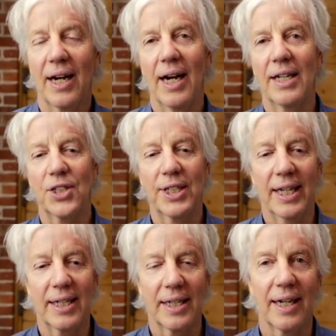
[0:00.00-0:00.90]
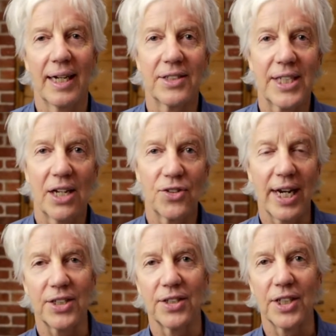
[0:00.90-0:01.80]
I should get a
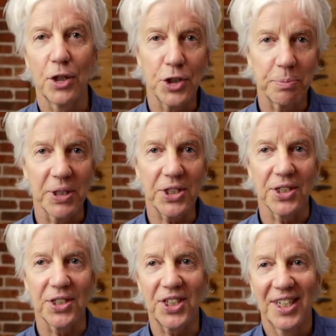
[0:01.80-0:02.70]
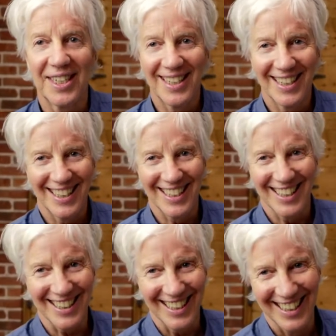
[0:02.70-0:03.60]
soundtrack to the Ghostbusters
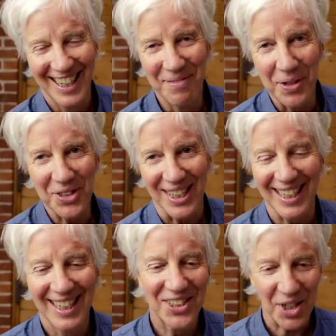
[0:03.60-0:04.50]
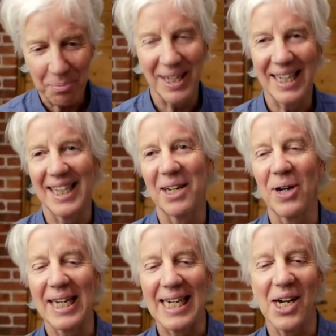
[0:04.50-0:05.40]
music, start playing that
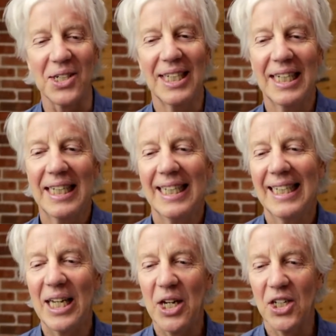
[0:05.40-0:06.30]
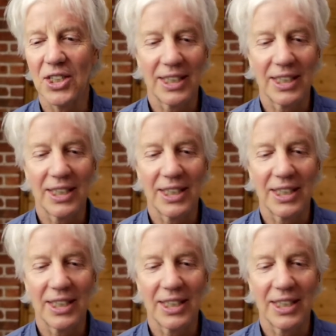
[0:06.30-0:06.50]
right now, and